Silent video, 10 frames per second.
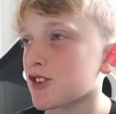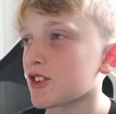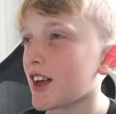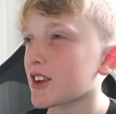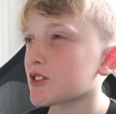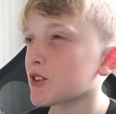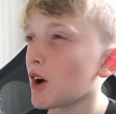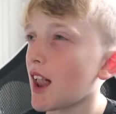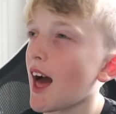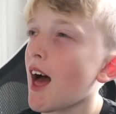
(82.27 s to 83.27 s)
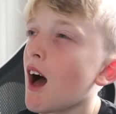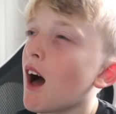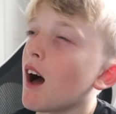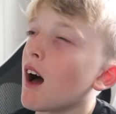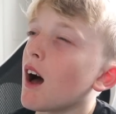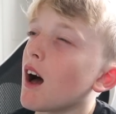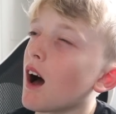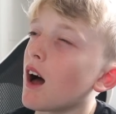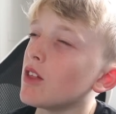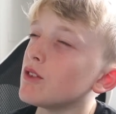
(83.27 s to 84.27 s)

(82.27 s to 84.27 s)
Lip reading: I just like saw like a